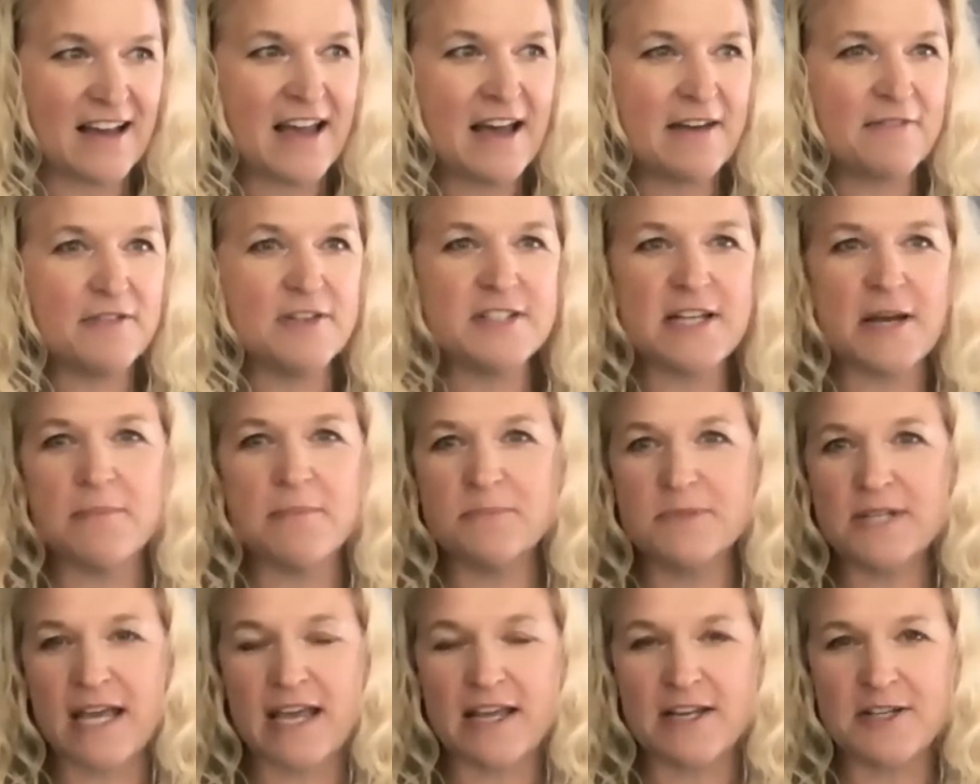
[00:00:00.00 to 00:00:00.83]
have a
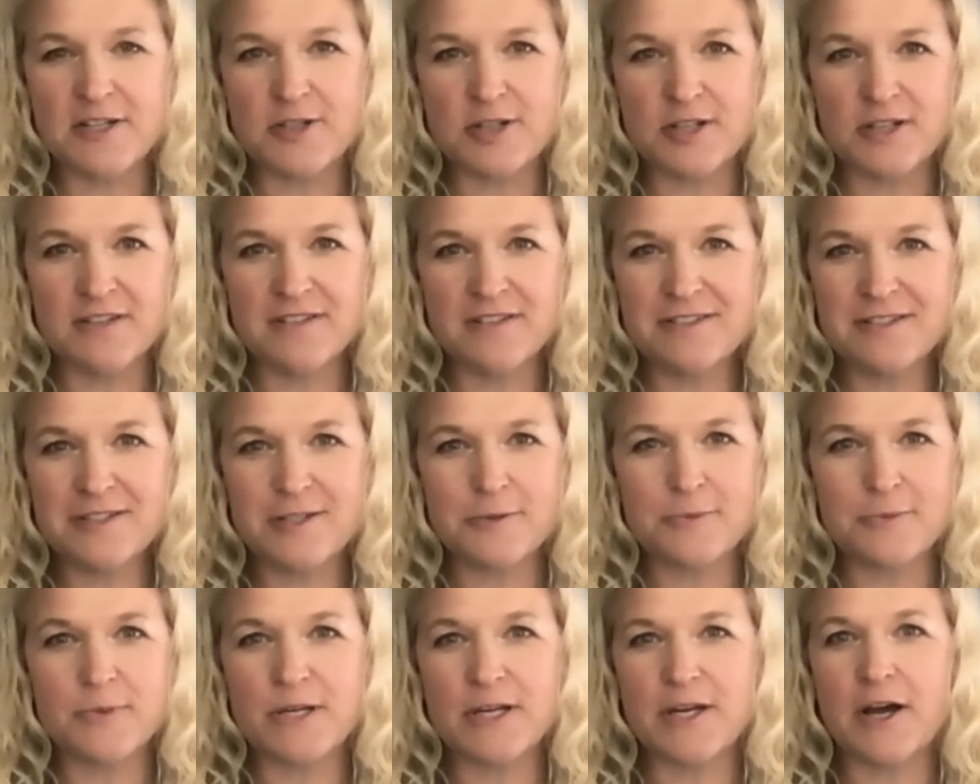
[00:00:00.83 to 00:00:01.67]
temptation
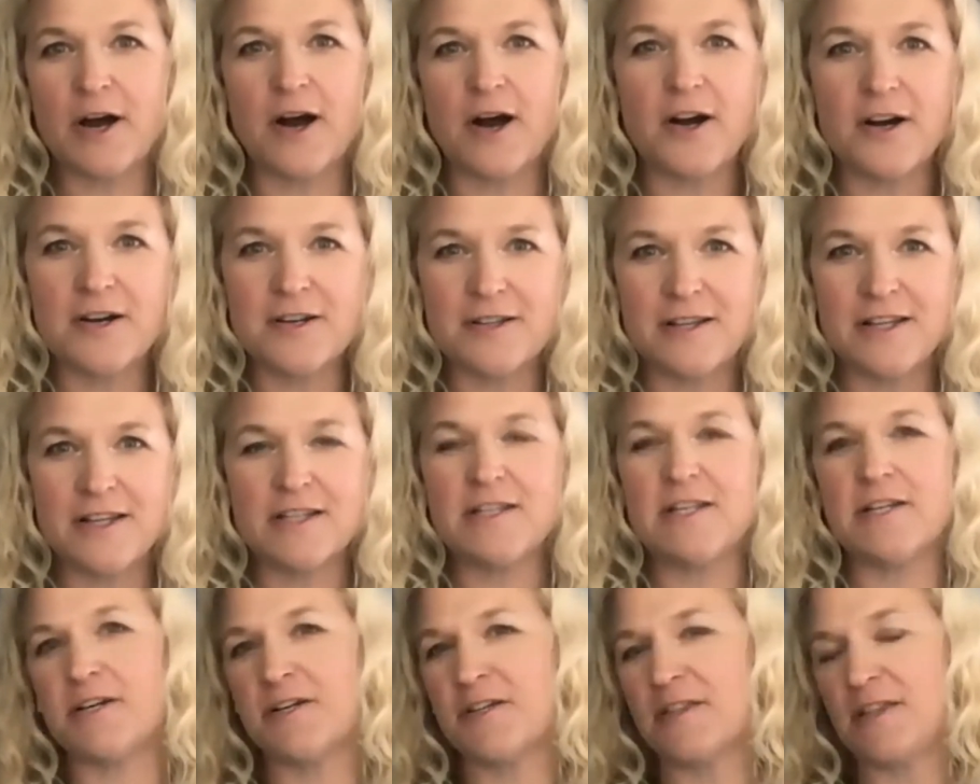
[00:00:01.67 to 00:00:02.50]
to regard the
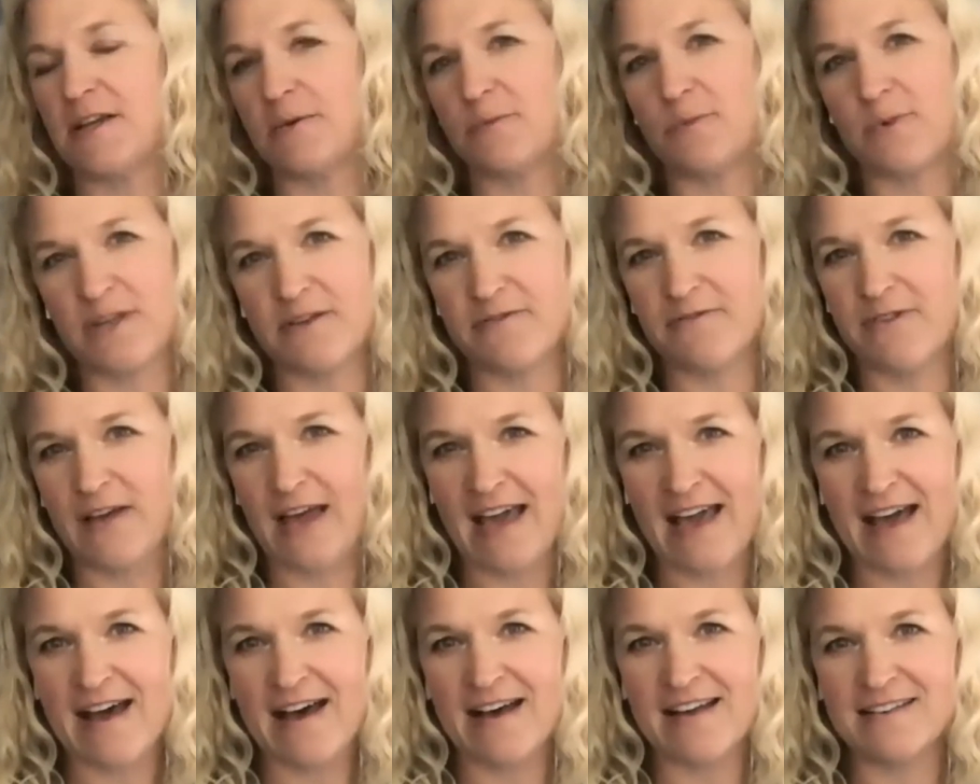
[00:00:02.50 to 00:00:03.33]
year that we've
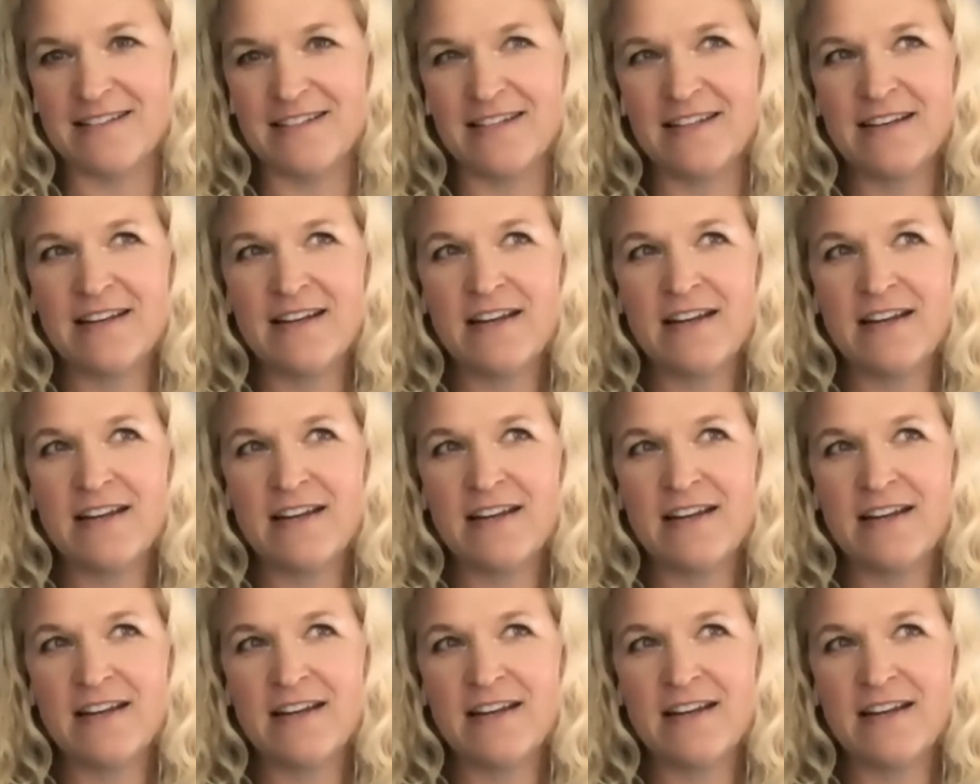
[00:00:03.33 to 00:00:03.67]
had